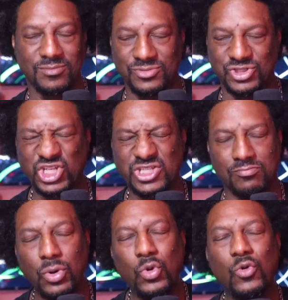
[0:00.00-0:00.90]
just
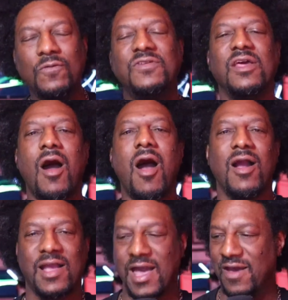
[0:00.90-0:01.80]
moved to the
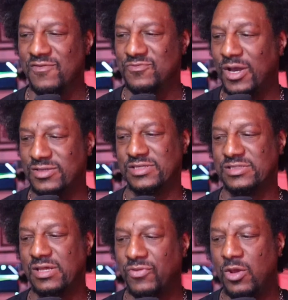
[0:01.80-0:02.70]
archives because it's
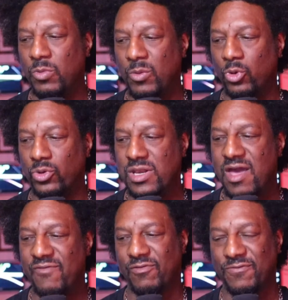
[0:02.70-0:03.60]
something that we will
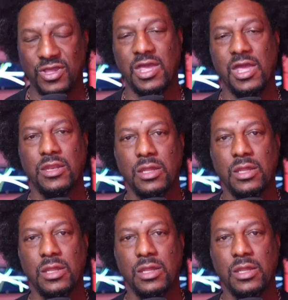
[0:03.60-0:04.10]
never forget.